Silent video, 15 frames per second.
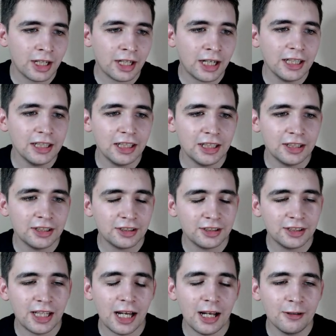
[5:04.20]
headless
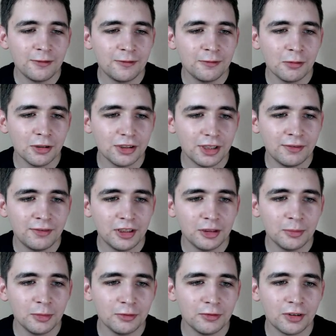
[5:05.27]
stuff was
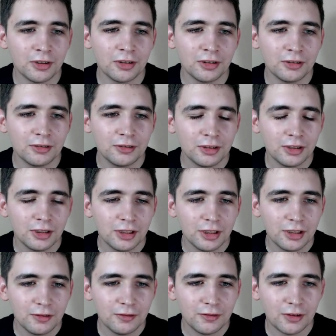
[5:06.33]
available for
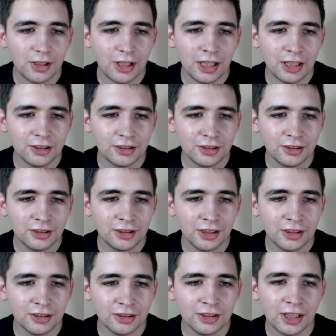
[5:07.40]
us
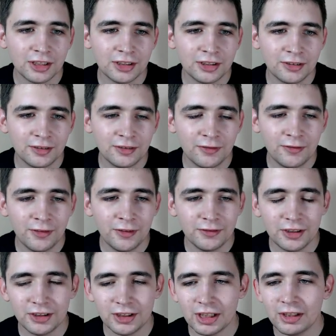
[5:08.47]
since this
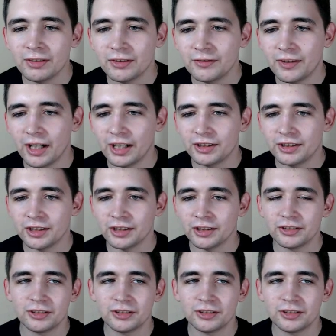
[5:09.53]
57 version.